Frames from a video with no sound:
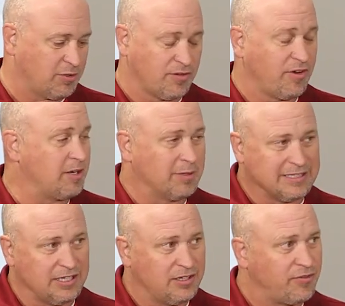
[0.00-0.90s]
when you're vitamin
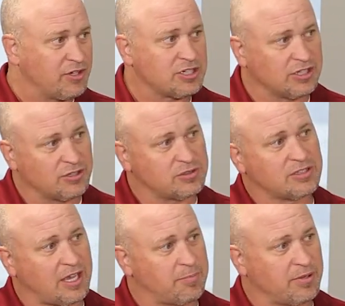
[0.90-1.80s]
D deficient, and those
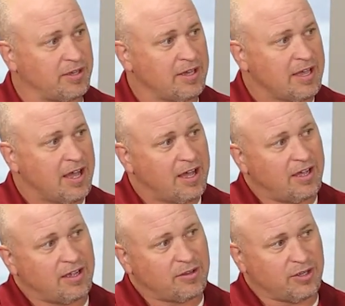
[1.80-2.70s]
type
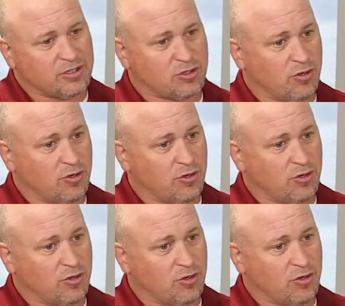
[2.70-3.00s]
of things,